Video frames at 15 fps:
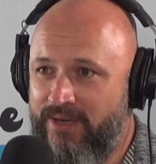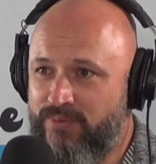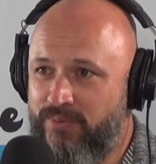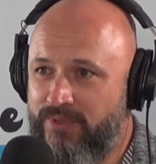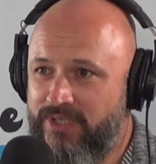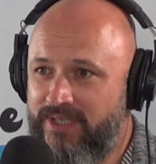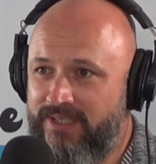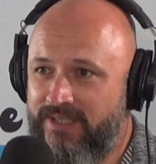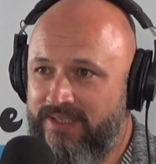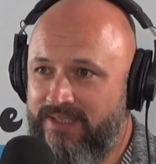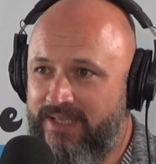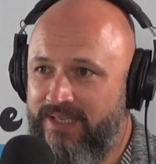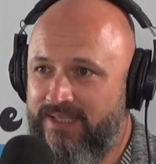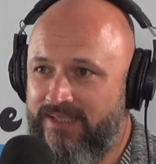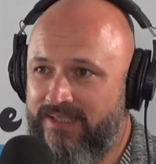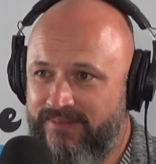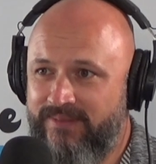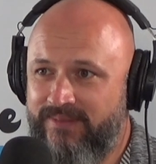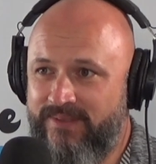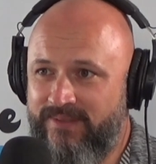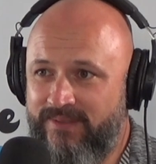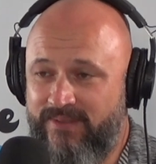watching it. Yeah, it was,
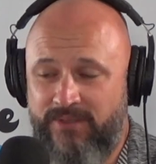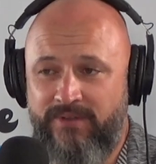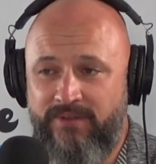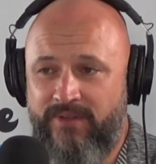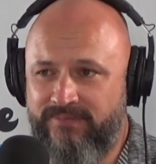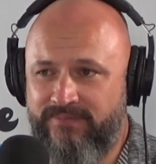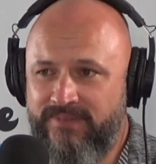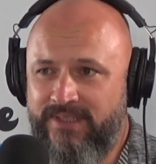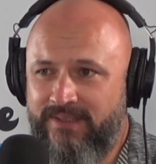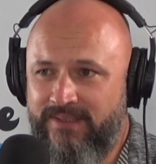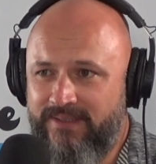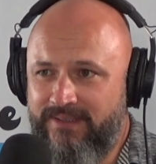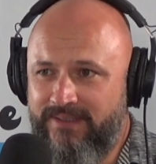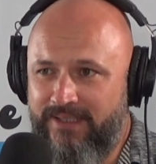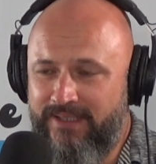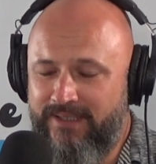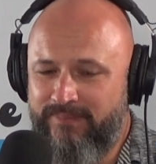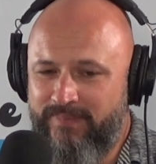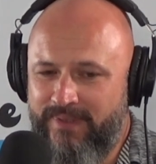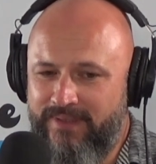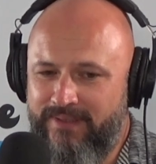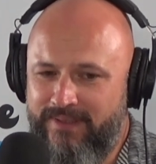it was good though. Yeah, but
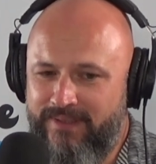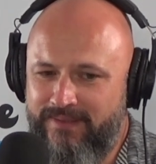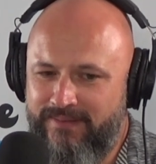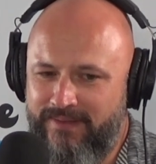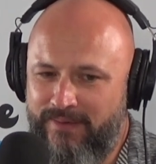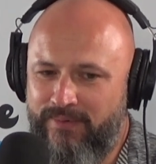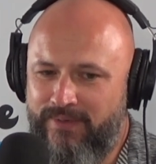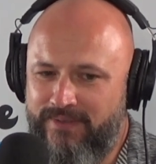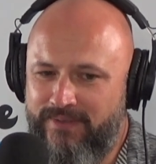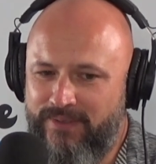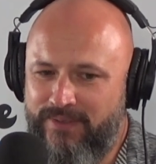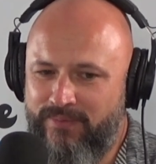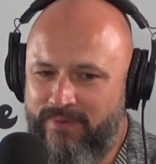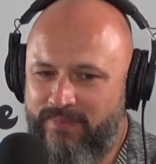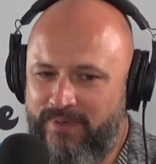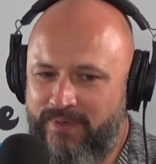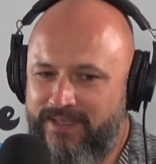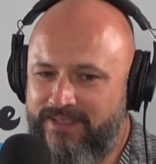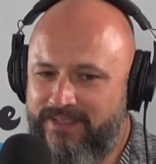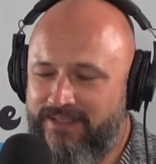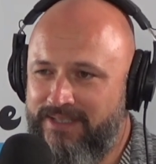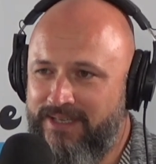yeah, they could have done with a bit of leak
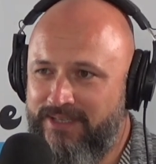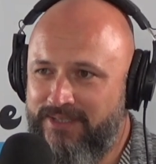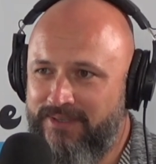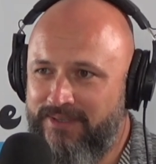detection around